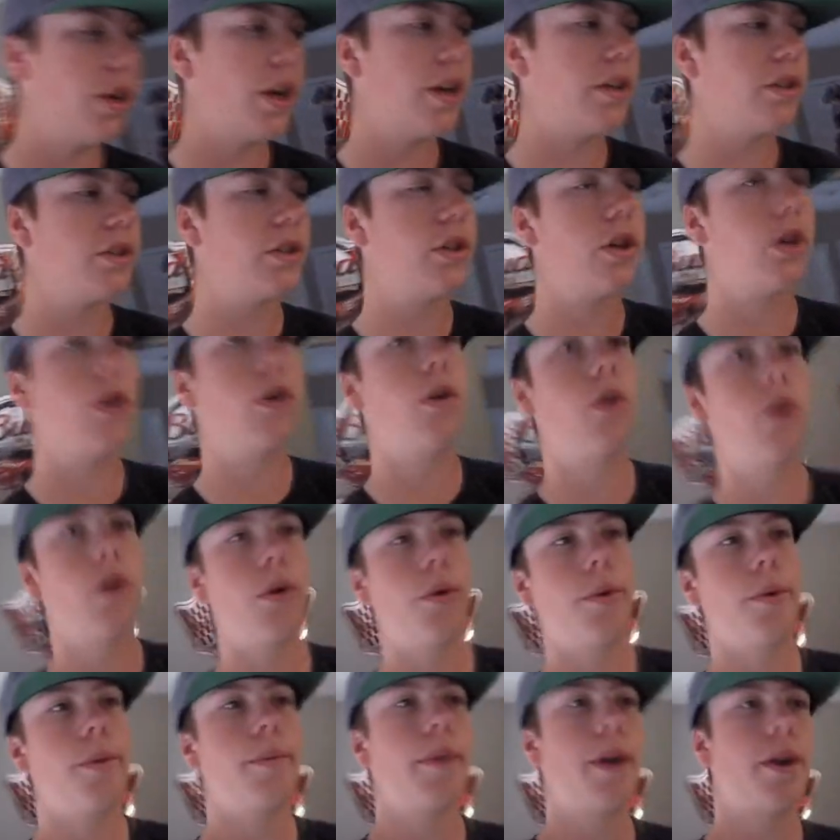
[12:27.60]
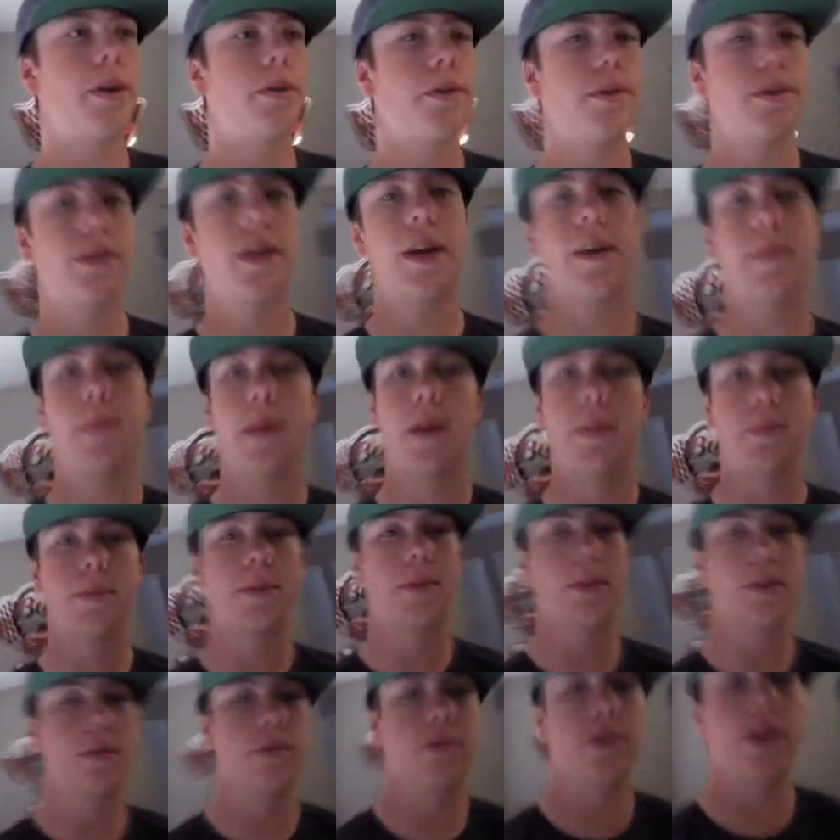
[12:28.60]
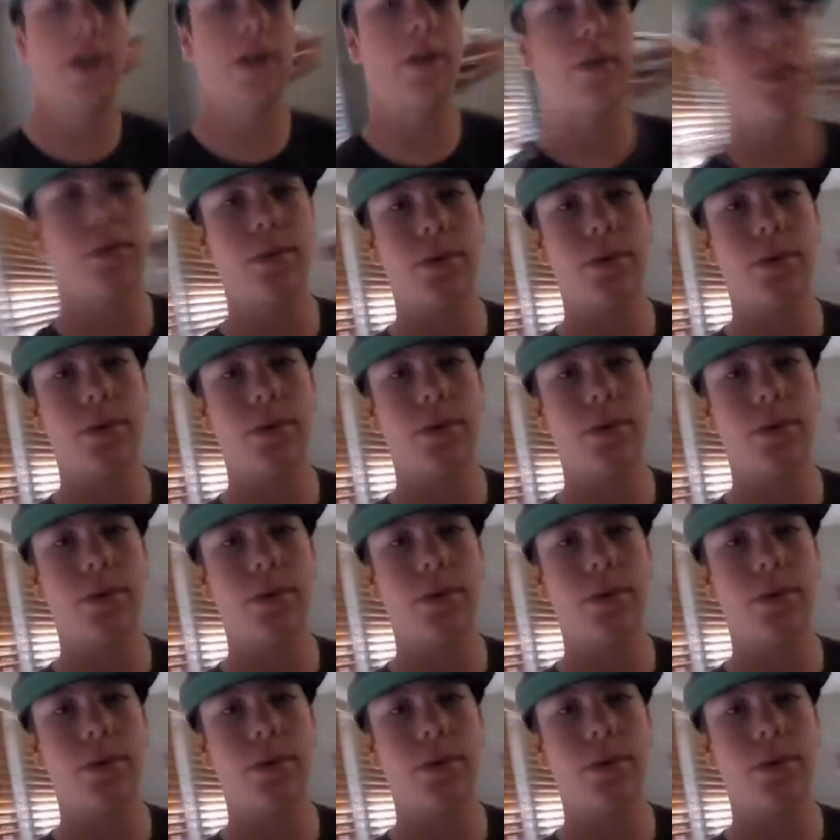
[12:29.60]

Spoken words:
you guys know, or we might do a time lapse of tackle